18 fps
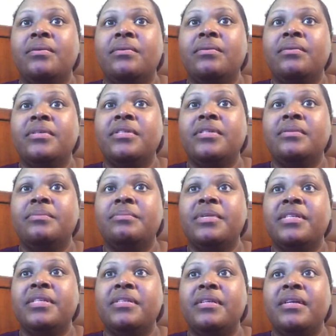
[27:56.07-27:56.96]
was
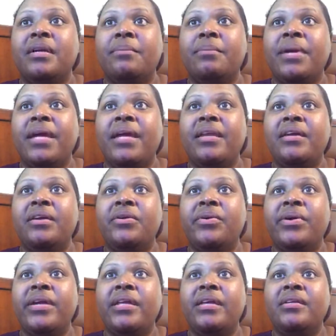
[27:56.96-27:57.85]
missing a main
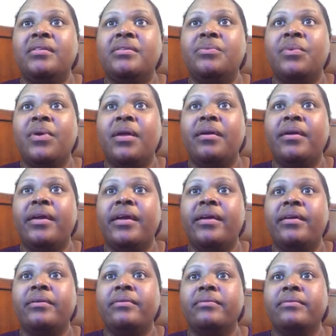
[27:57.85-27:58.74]
ingredient to Watergate.